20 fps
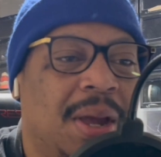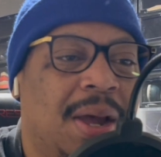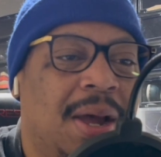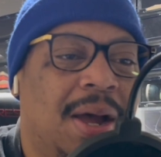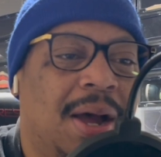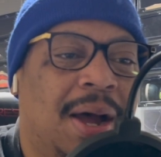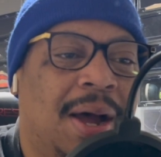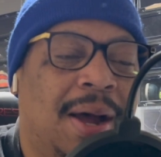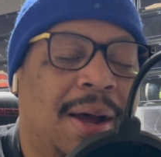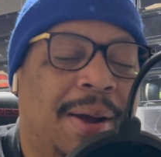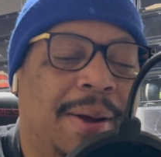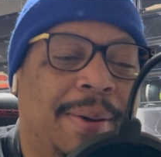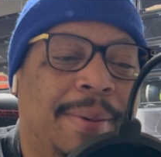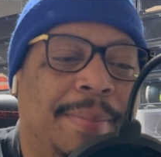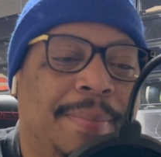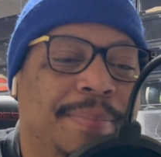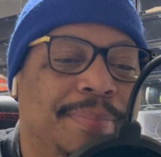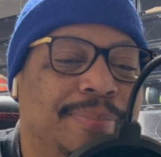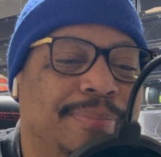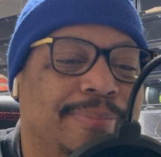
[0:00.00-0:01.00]

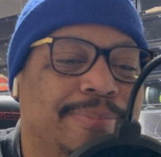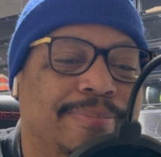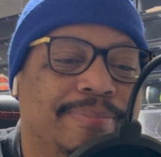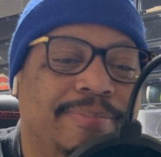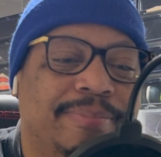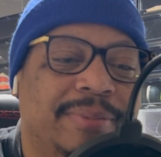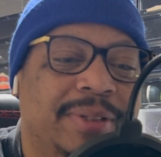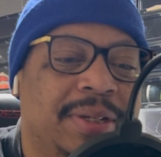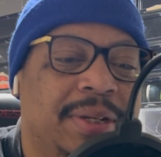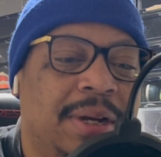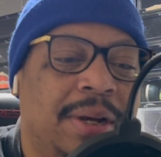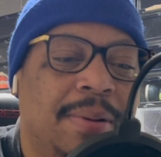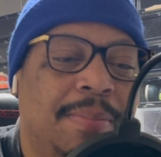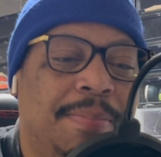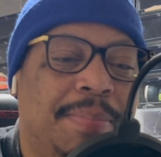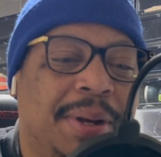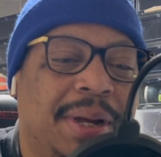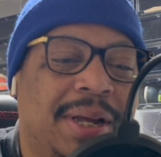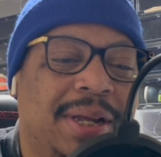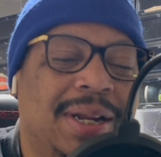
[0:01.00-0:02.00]

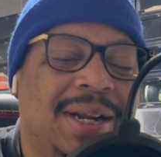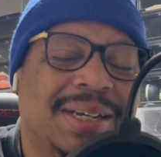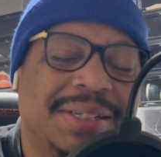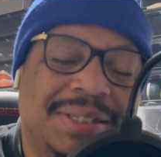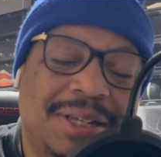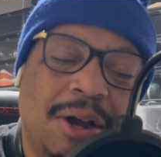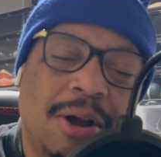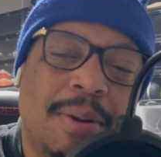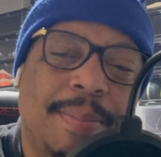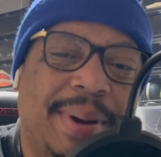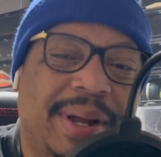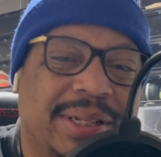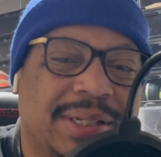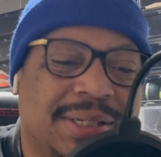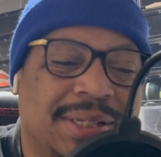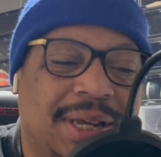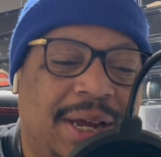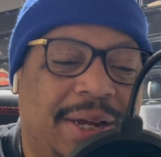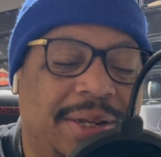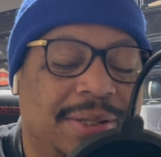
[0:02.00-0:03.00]
But let's talk about the
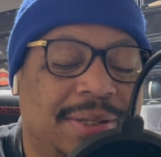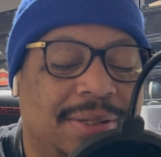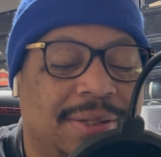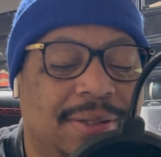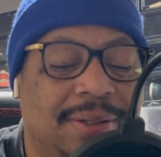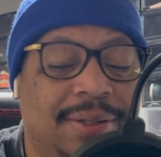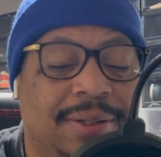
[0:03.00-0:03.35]
Saints.